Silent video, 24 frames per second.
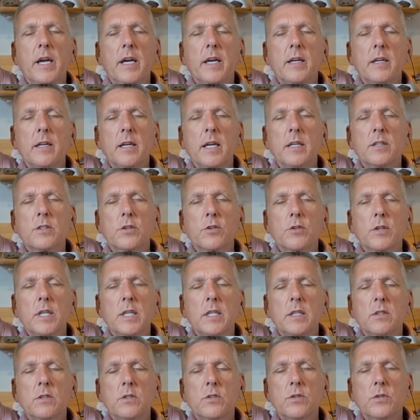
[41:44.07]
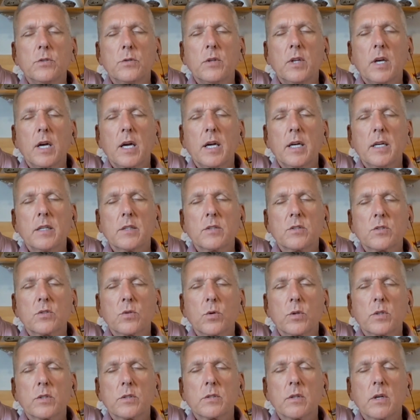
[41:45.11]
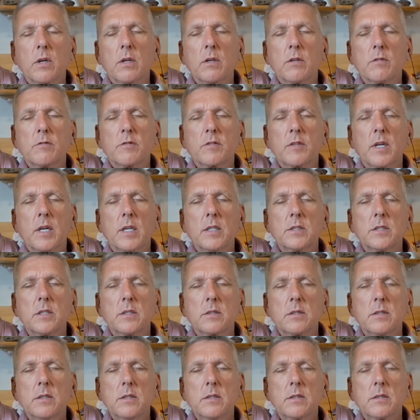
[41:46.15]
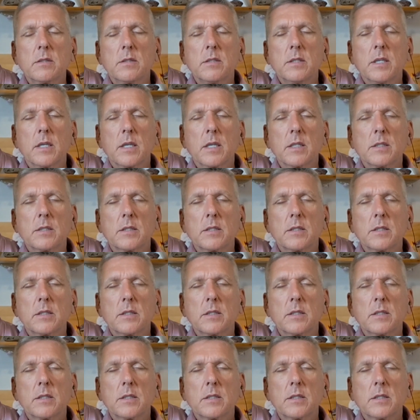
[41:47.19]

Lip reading: and enter into the highest source of consciousness, the